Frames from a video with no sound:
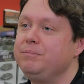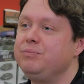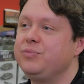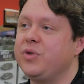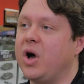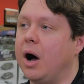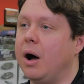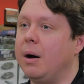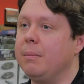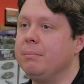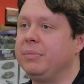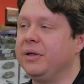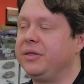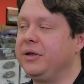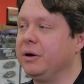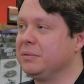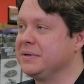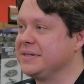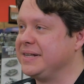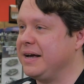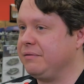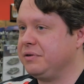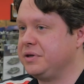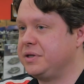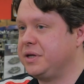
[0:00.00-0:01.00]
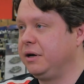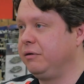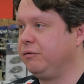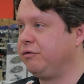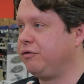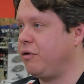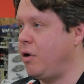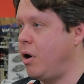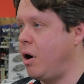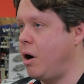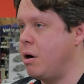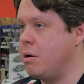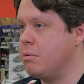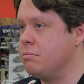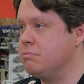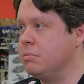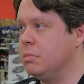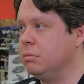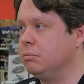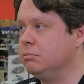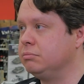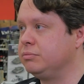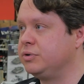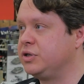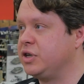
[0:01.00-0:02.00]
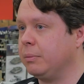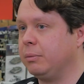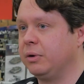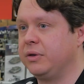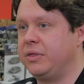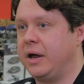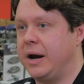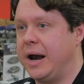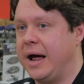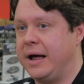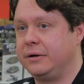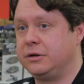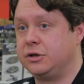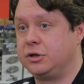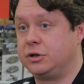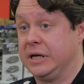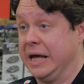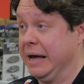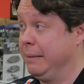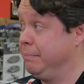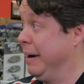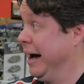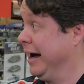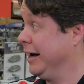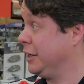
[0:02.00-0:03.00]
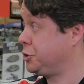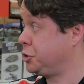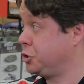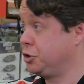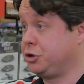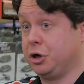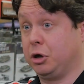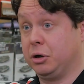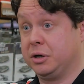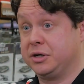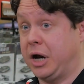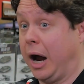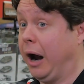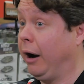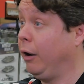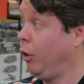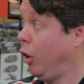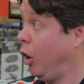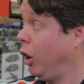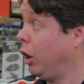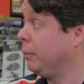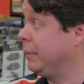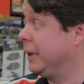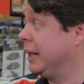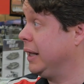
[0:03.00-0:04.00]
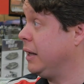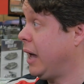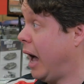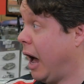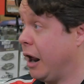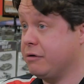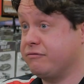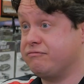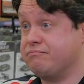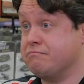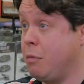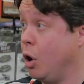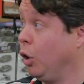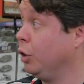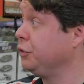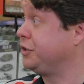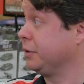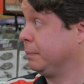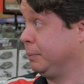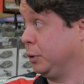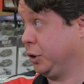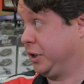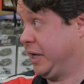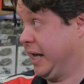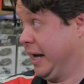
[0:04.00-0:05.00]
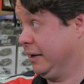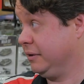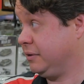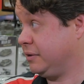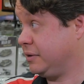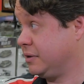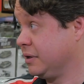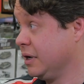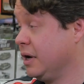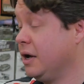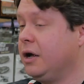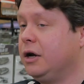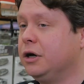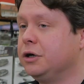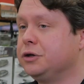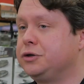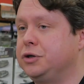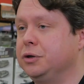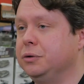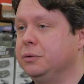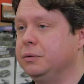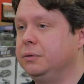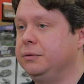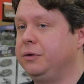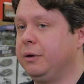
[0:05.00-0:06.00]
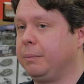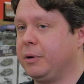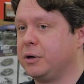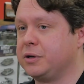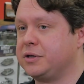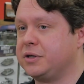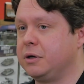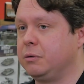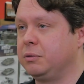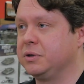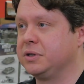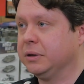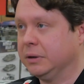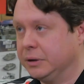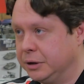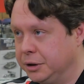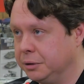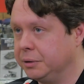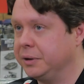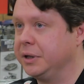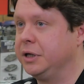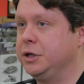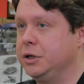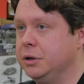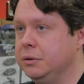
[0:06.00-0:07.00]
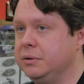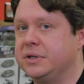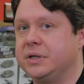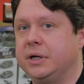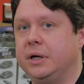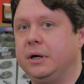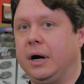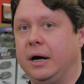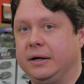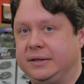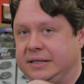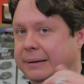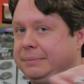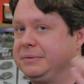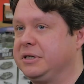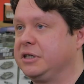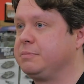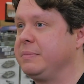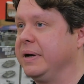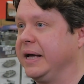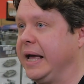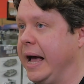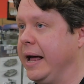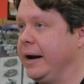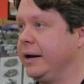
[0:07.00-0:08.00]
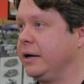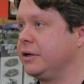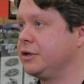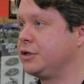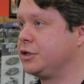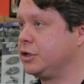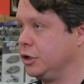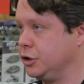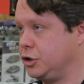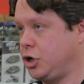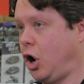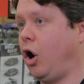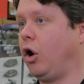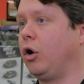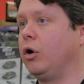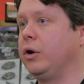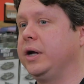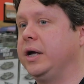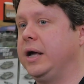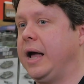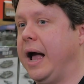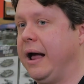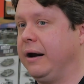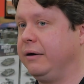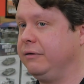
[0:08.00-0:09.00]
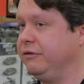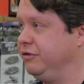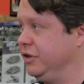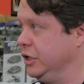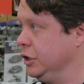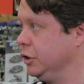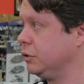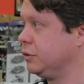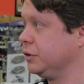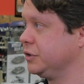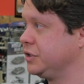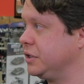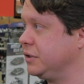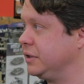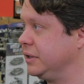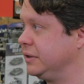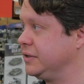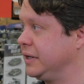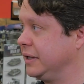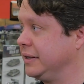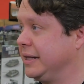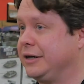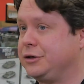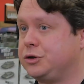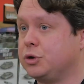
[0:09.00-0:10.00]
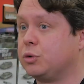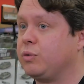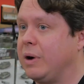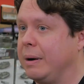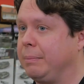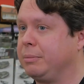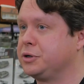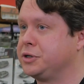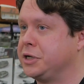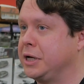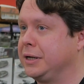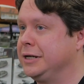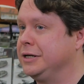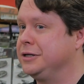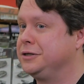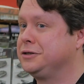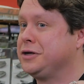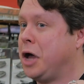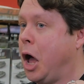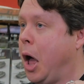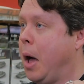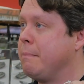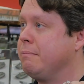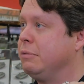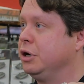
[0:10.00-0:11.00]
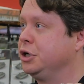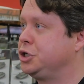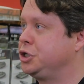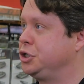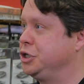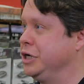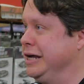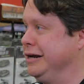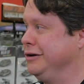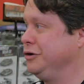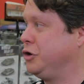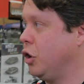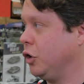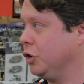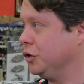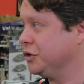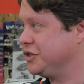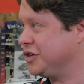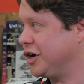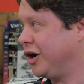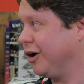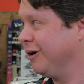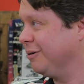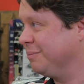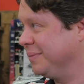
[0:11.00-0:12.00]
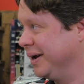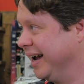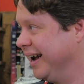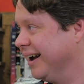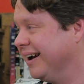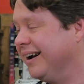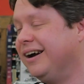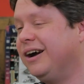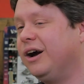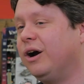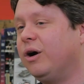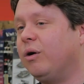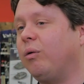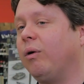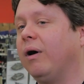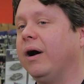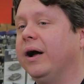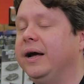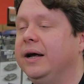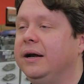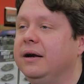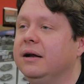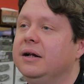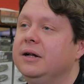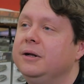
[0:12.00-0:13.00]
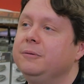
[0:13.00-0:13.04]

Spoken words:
But there was everything from someone that had kit bashed their entire army out of multiple kits to the person that was literally using Adeptus Mechanicus, Scutari, and vehicles and things like that to represent his Machine Cults army, right?